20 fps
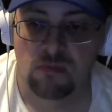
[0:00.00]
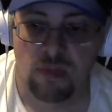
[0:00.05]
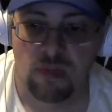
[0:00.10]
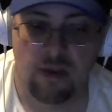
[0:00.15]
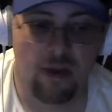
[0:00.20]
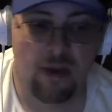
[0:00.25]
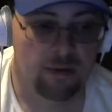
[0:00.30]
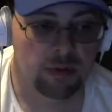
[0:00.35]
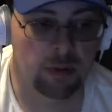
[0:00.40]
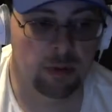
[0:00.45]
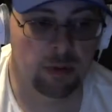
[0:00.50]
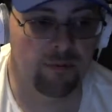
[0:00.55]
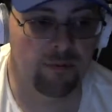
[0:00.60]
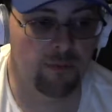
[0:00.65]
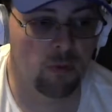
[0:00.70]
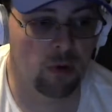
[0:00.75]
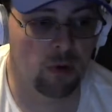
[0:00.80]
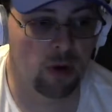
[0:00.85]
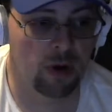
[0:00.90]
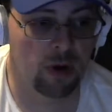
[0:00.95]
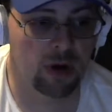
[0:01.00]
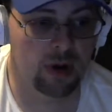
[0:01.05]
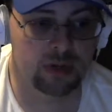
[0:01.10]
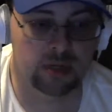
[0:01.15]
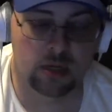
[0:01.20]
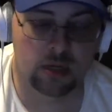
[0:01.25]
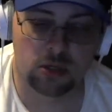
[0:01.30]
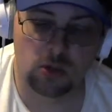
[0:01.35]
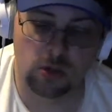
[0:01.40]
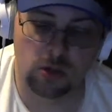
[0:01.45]
yeah, number 4 is
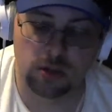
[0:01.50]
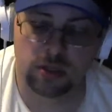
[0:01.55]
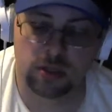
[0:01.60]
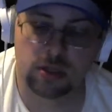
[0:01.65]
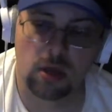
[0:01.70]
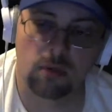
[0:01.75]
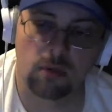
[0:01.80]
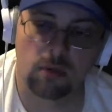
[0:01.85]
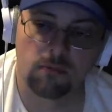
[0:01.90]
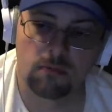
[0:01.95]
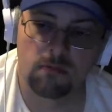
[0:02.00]
Sword in the Stone.